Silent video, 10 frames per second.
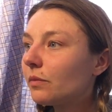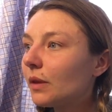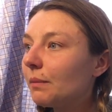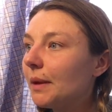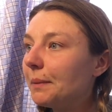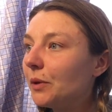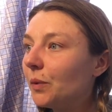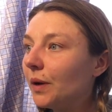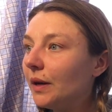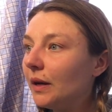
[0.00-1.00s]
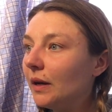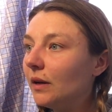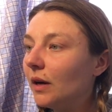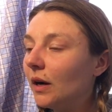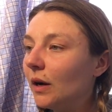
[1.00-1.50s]
maybe you want
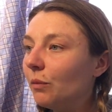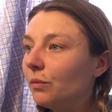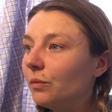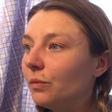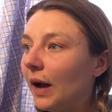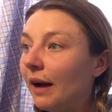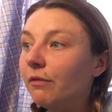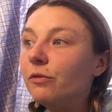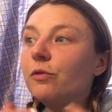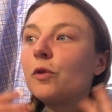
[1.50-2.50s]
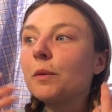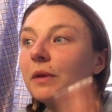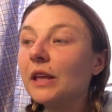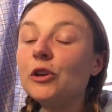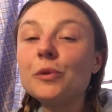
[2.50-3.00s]
to um, have
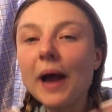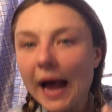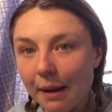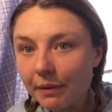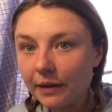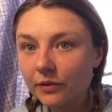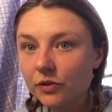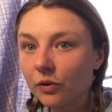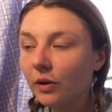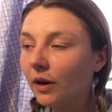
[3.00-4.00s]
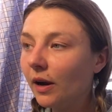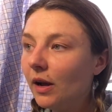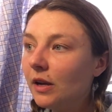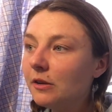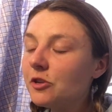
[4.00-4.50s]
formulate new habits or
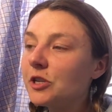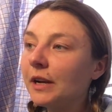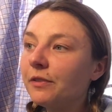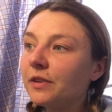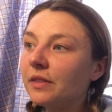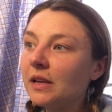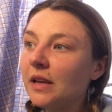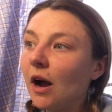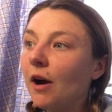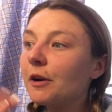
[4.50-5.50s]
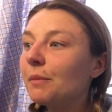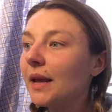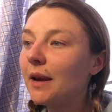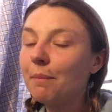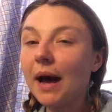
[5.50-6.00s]
shift the
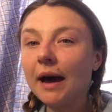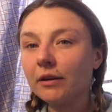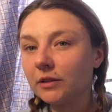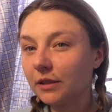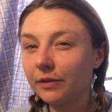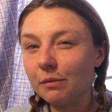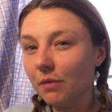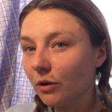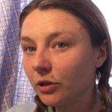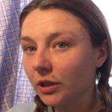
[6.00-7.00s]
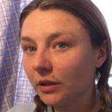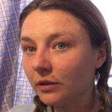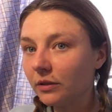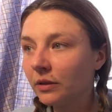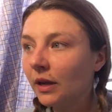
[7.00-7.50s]
automated patterns of
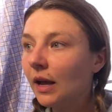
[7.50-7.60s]
emotions.